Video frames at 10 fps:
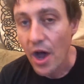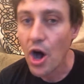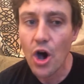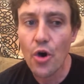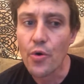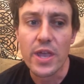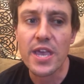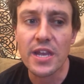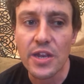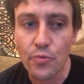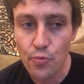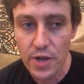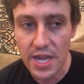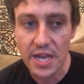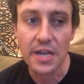Oh, he didn't
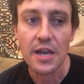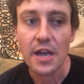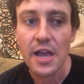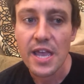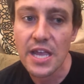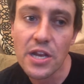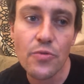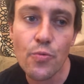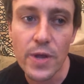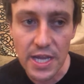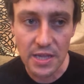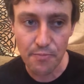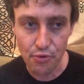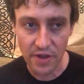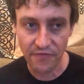read. He didn't read the
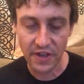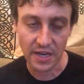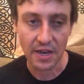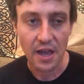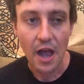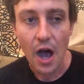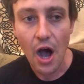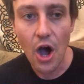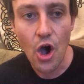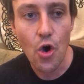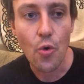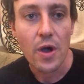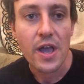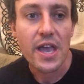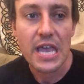briefing. Oh,
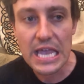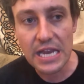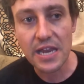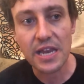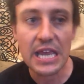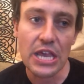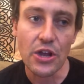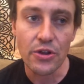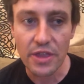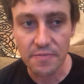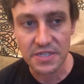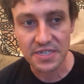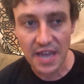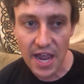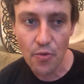he didn't hear them
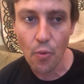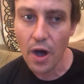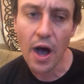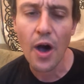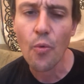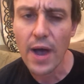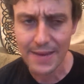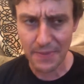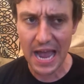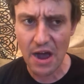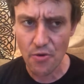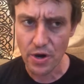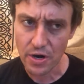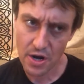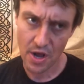say uh, white
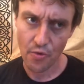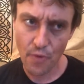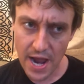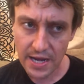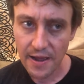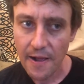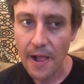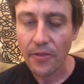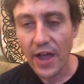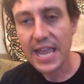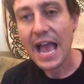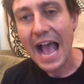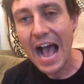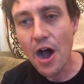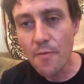power, right? Like,
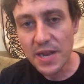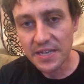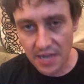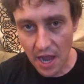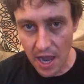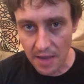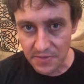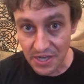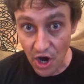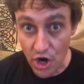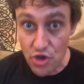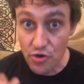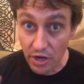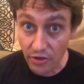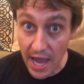how many times are you
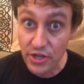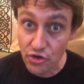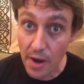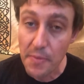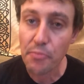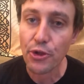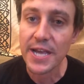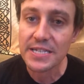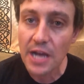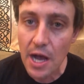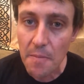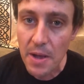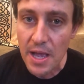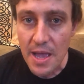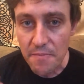going to let Trump play
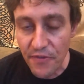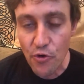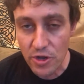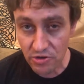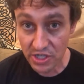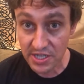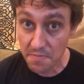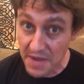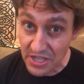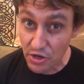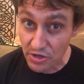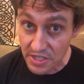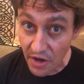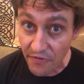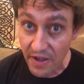dumb before you just admit to
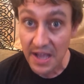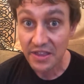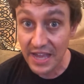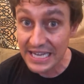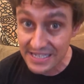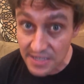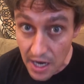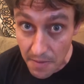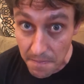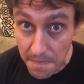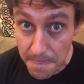yourself that he's dumb,